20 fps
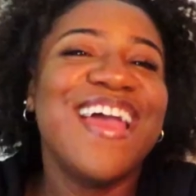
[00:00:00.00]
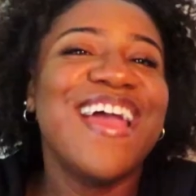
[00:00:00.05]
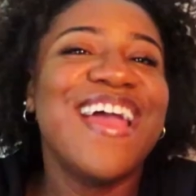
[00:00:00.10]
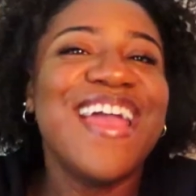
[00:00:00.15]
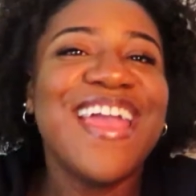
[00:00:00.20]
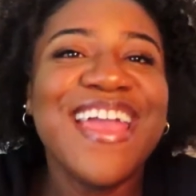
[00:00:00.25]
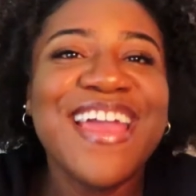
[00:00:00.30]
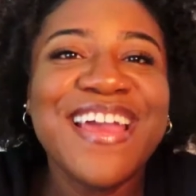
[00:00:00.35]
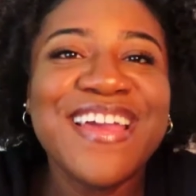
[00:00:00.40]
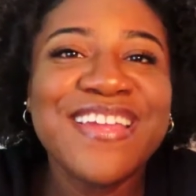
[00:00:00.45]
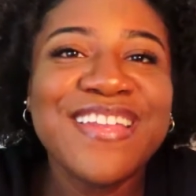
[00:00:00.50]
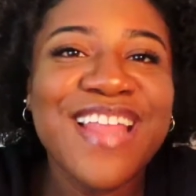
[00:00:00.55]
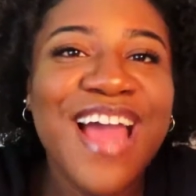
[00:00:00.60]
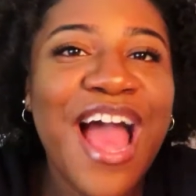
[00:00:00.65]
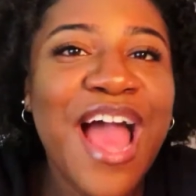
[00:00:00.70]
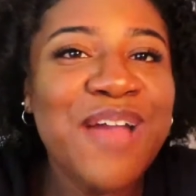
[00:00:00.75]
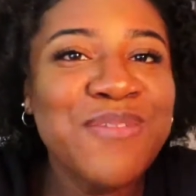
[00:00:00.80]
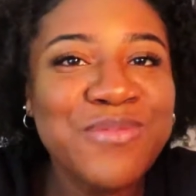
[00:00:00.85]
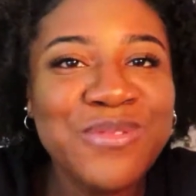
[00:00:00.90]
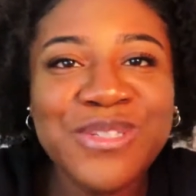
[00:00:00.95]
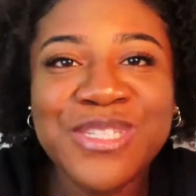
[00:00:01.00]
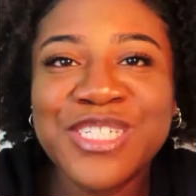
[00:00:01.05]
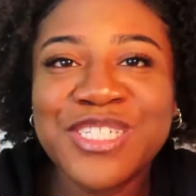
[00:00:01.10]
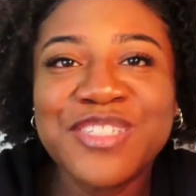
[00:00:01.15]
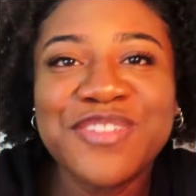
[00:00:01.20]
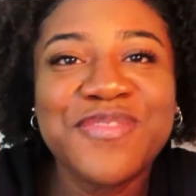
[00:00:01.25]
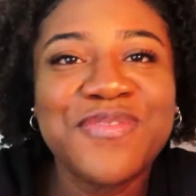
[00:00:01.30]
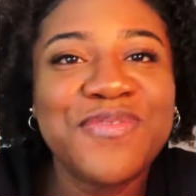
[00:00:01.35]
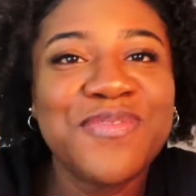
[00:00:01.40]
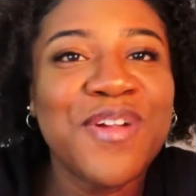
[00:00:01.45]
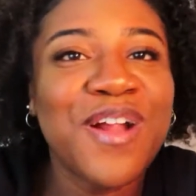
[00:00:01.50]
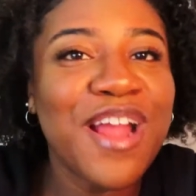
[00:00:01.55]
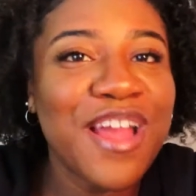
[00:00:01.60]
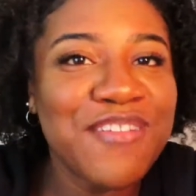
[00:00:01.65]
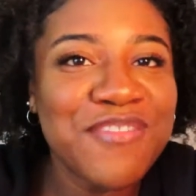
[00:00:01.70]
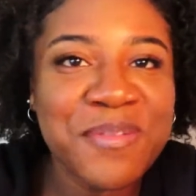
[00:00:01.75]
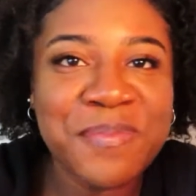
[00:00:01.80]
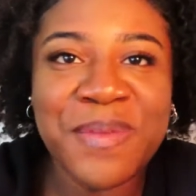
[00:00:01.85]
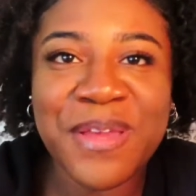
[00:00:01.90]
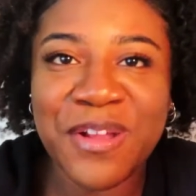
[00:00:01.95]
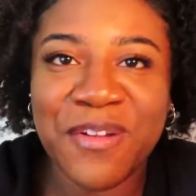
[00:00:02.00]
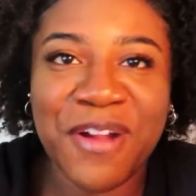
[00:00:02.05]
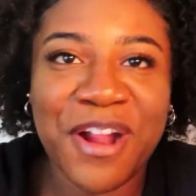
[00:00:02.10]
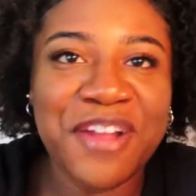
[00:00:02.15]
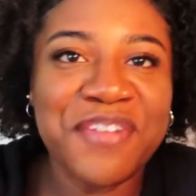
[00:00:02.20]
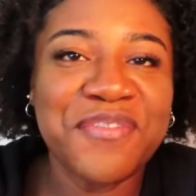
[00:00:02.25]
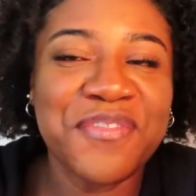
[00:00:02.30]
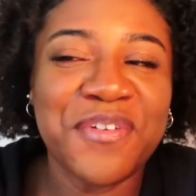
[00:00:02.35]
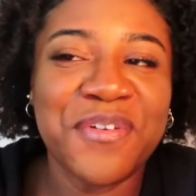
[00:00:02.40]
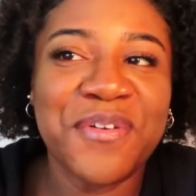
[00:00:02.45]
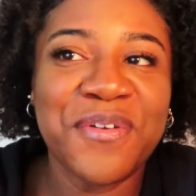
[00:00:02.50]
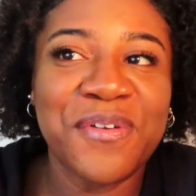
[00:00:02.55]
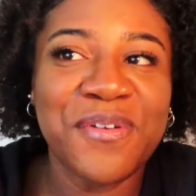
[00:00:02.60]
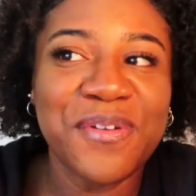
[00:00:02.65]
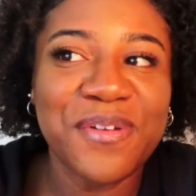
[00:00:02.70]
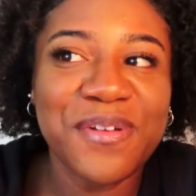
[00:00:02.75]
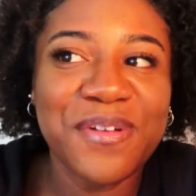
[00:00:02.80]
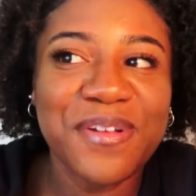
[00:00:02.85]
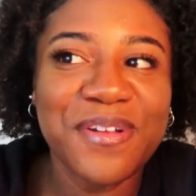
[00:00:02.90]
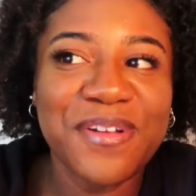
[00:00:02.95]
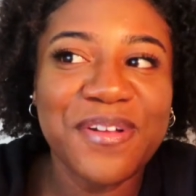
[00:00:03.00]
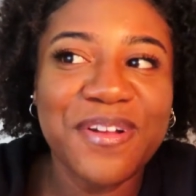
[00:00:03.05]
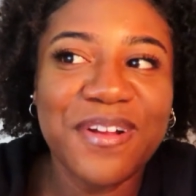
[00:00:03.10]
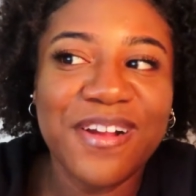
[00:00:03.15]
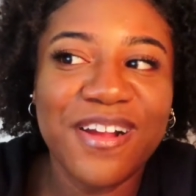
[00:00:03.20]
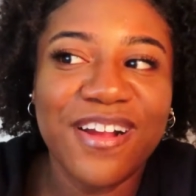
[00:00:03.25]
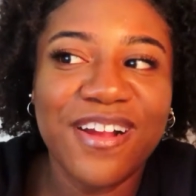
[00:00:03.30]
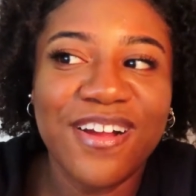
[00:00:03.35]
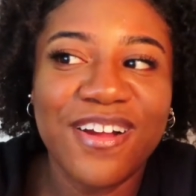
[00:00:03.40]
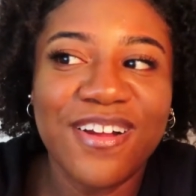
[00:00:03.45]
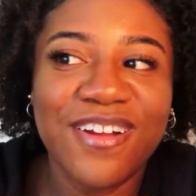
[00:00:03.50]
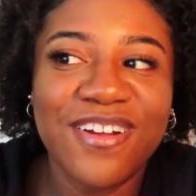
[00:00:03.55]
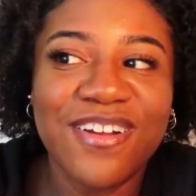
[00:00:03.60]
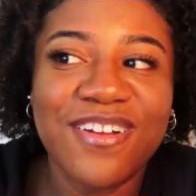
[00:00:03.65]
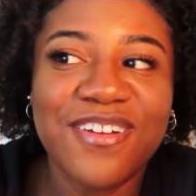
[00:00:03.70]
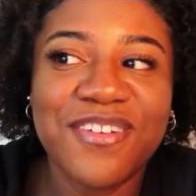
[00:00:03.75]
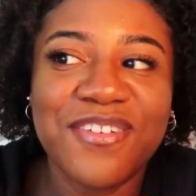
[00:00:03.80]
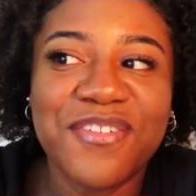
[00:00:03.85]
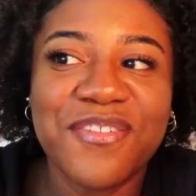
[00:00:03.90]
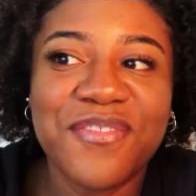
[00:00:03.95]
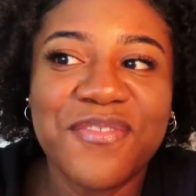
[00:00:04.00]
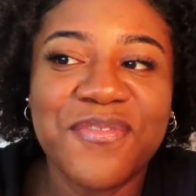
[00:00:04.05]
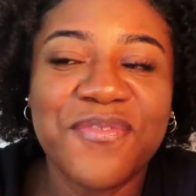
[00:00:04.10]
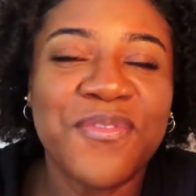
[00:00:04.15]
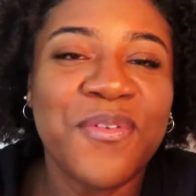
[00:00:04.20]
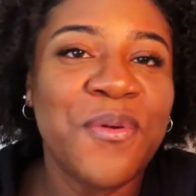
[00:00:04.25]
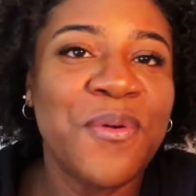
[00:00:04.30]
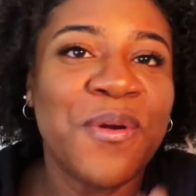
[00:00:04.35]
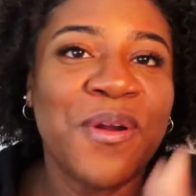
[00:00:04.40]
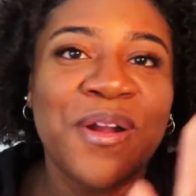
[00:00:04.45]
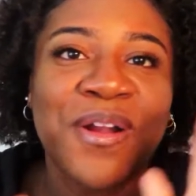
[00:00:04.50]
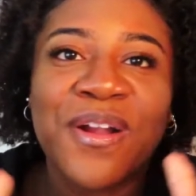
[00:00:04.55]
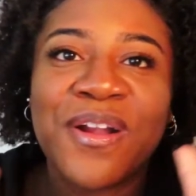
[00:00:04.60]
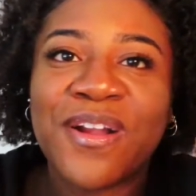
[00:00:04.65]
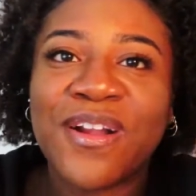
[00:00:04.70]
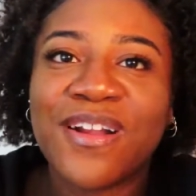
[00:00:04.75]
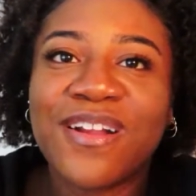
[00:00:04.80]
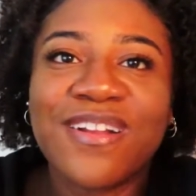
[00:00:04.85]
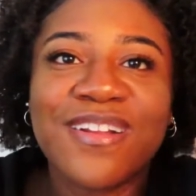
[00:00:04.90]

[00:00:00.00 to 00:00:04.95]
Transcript: And I will just forever be grateful for